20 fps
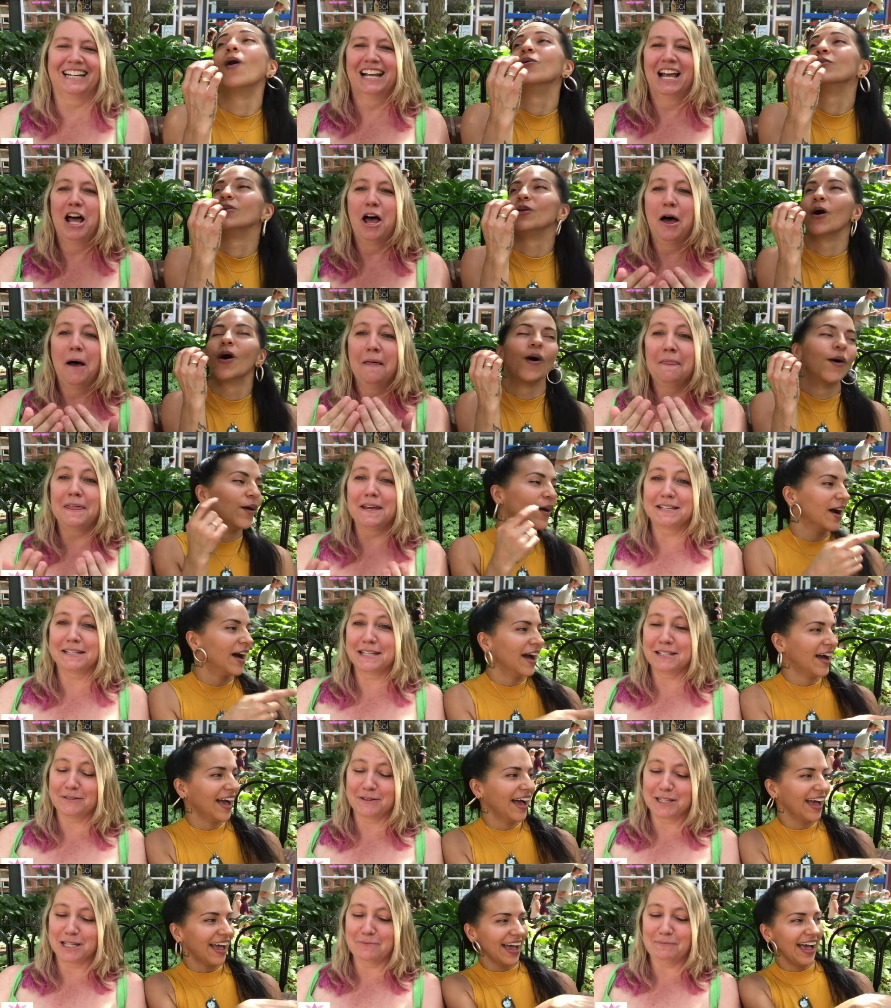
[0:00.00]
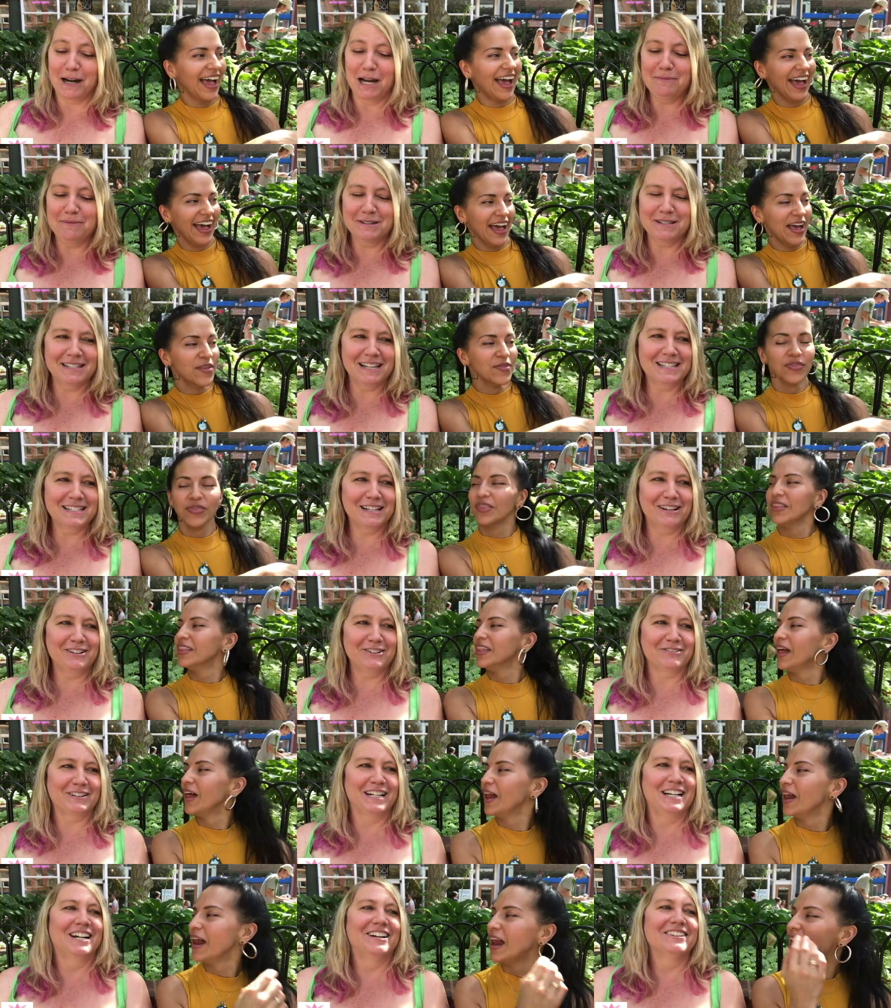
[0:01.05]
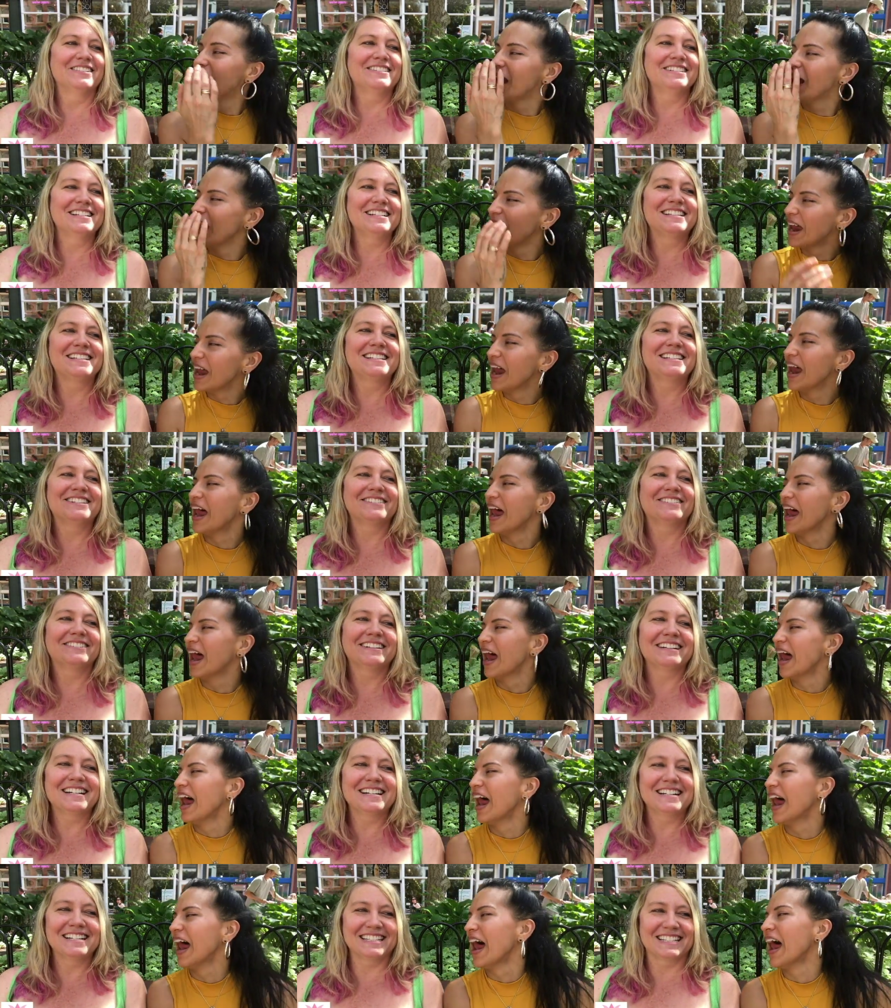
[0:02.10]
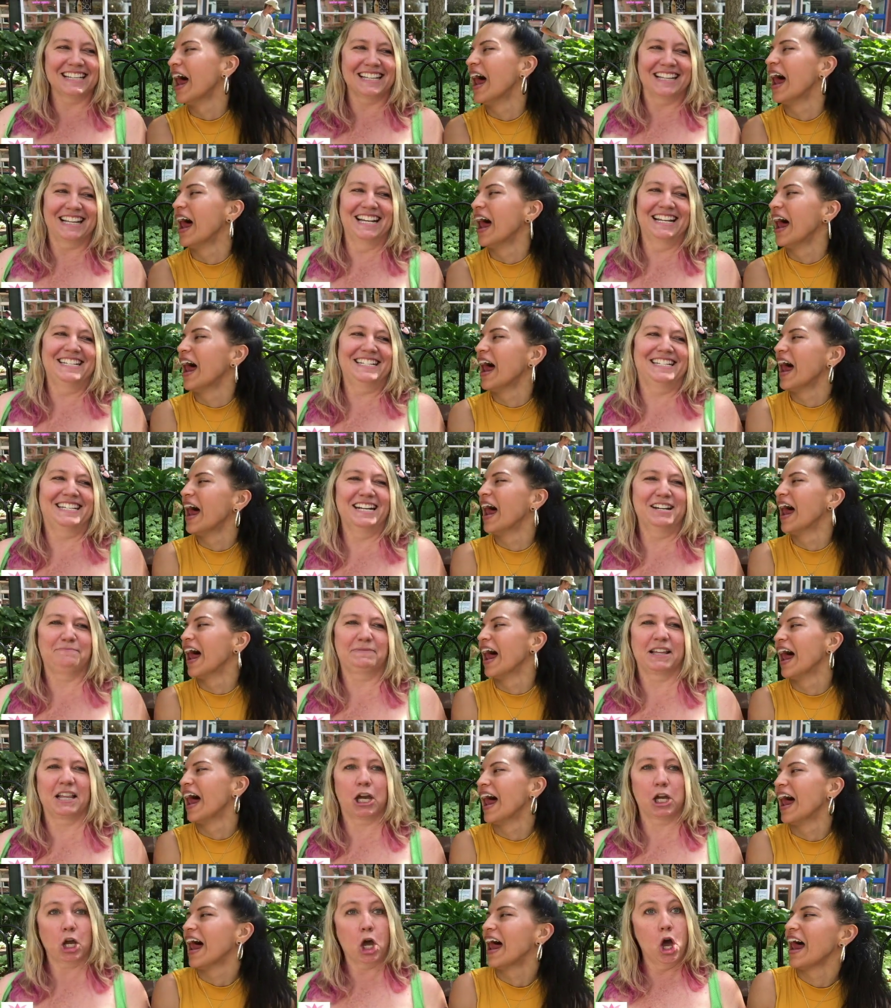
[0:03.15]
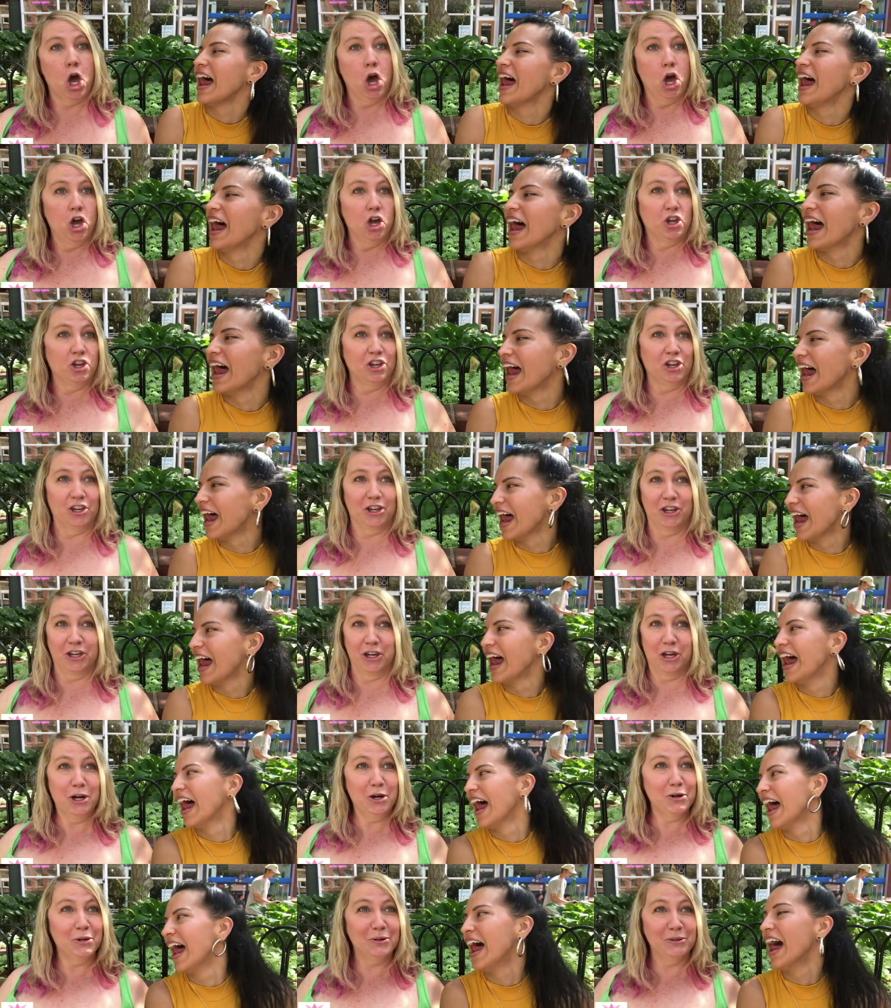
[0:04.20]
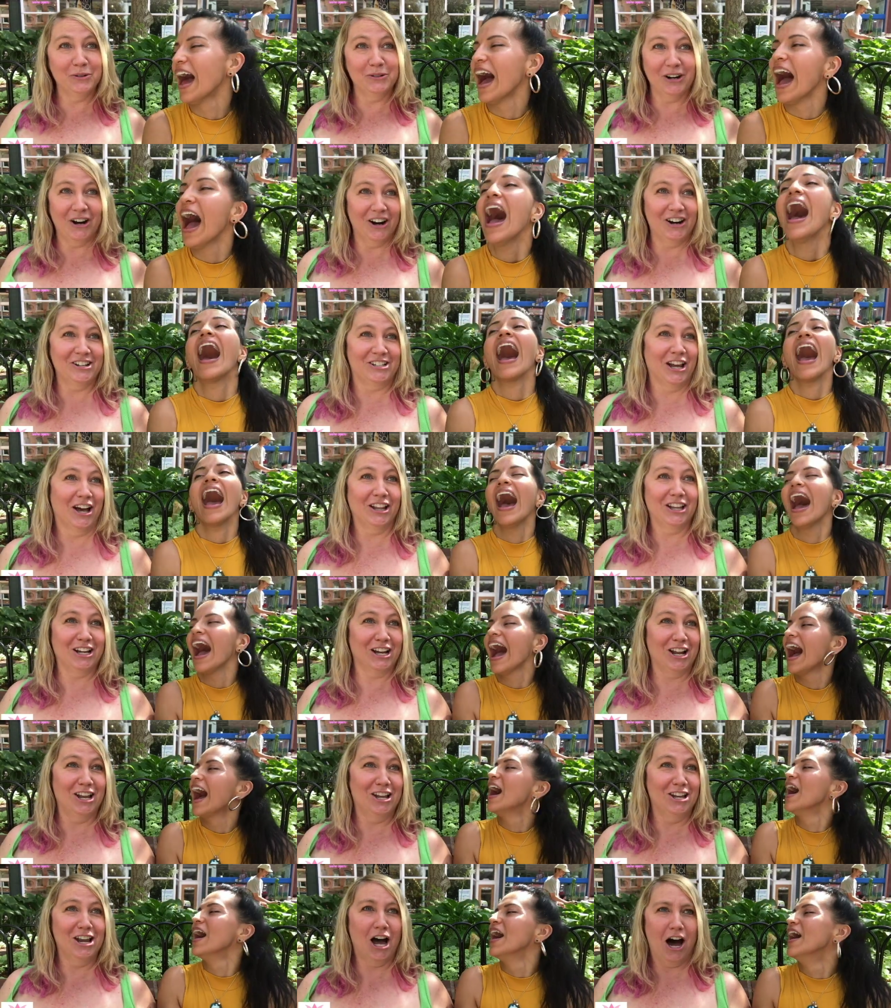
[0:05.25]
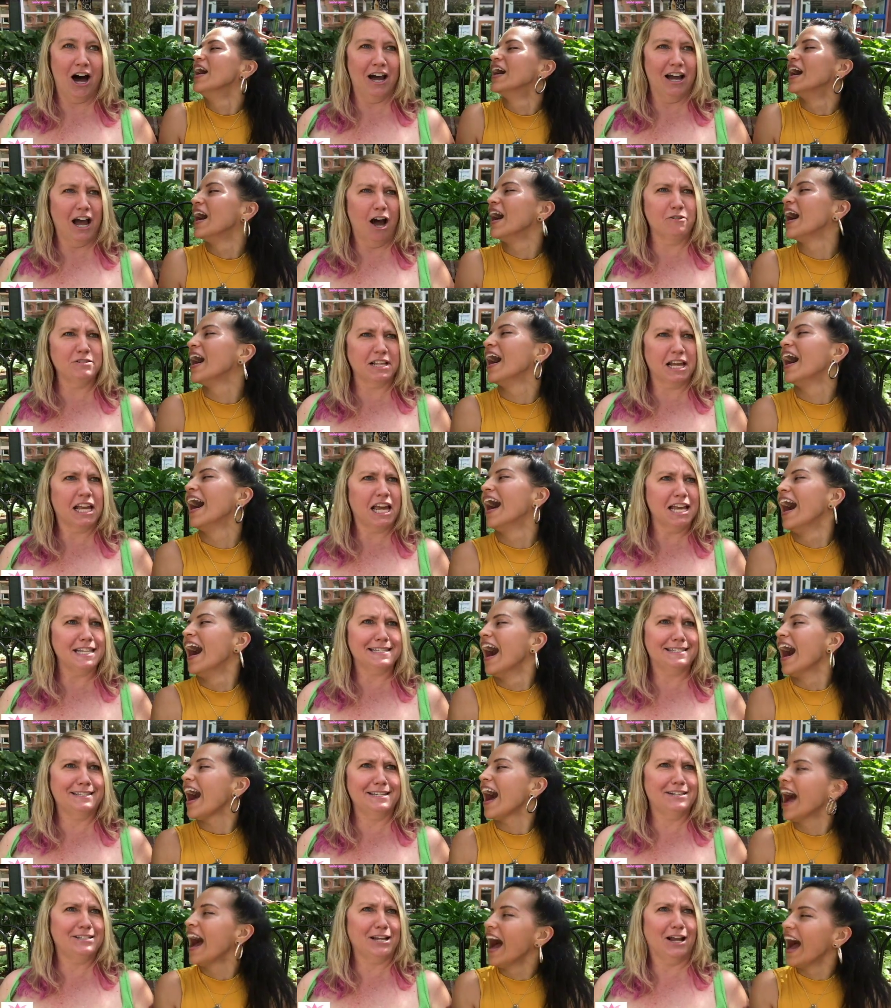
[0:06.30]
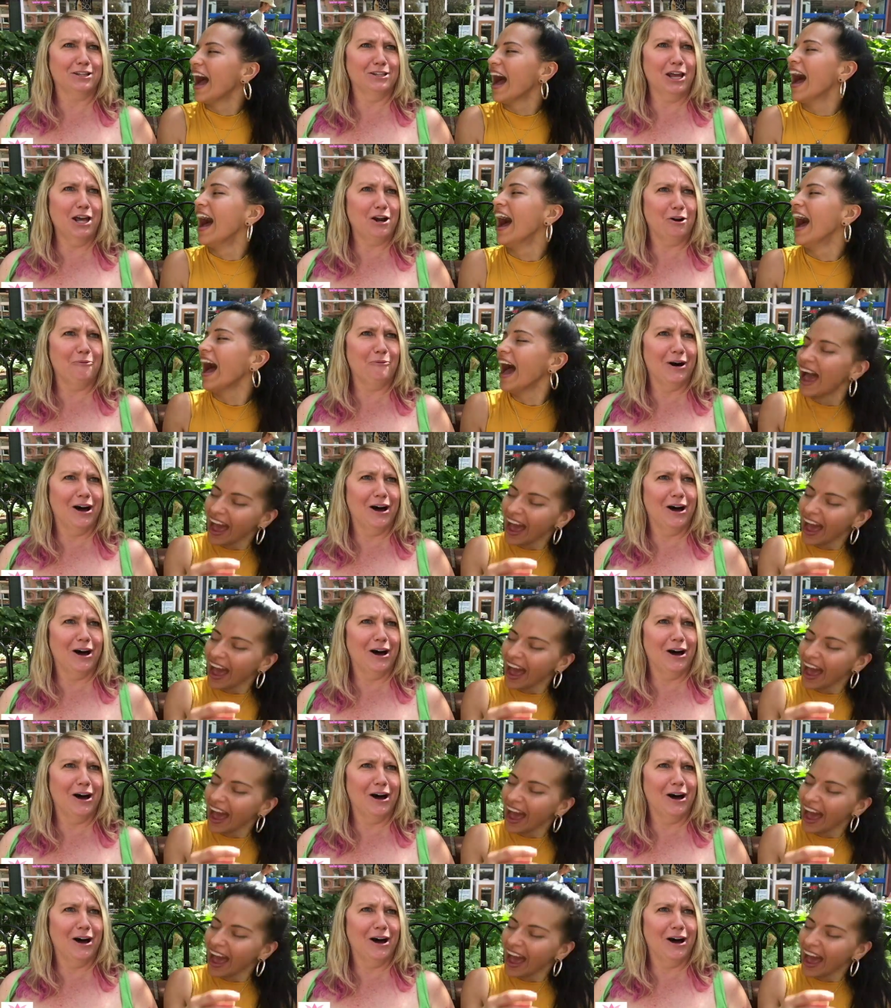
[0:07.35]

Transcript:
Speaker 1: Oh, no. This is what the Bible says. I'd read her these stories, and then she'd be like, "You are telling a lie." I was like, "It's just a little